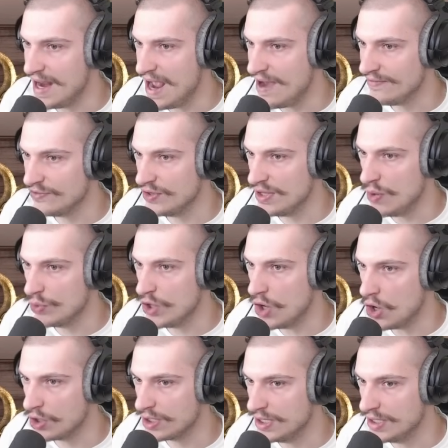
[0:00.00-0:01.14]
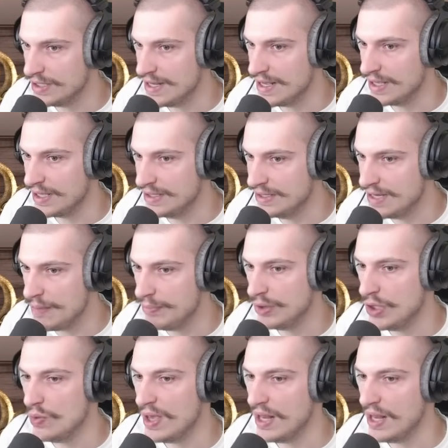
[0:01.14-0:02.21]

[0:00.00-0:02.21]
After that, we are gonna take Diplo,